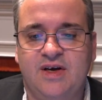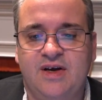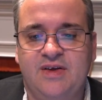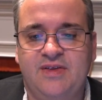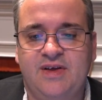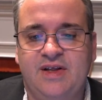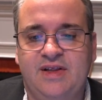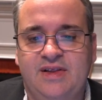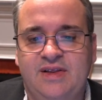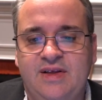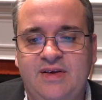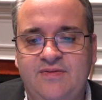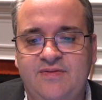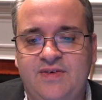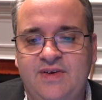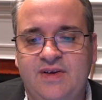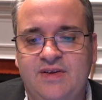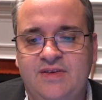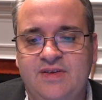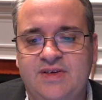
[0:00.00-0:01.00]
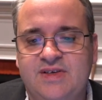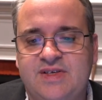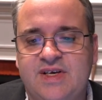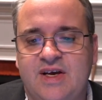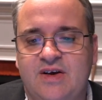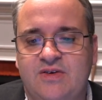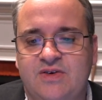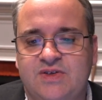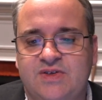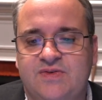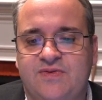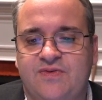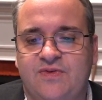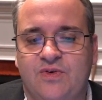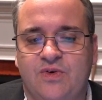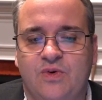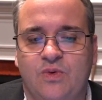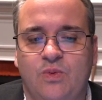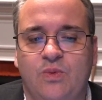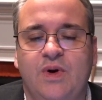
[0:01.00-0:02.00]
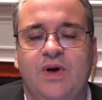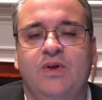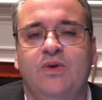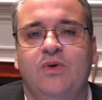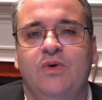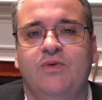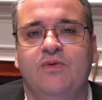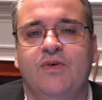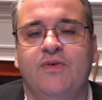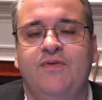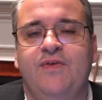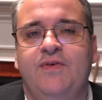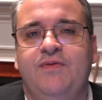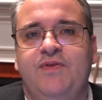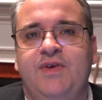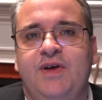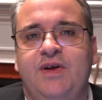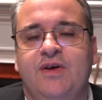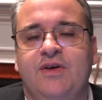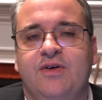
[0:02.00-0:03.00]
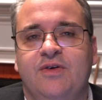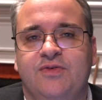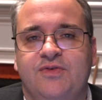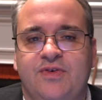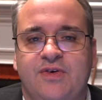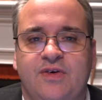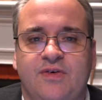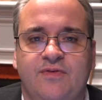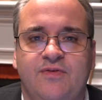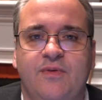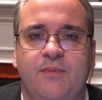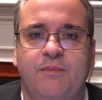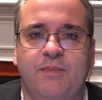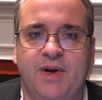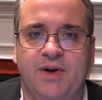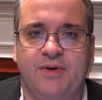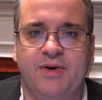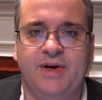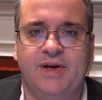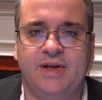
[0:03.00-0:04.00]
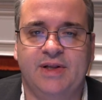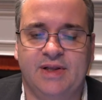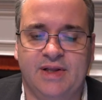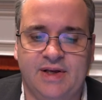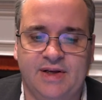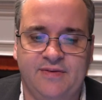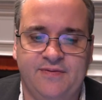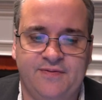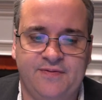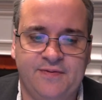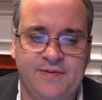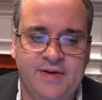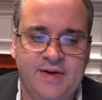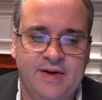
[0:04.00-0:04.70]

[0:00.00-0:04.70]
and they lived in this house for well over 50 years of married life.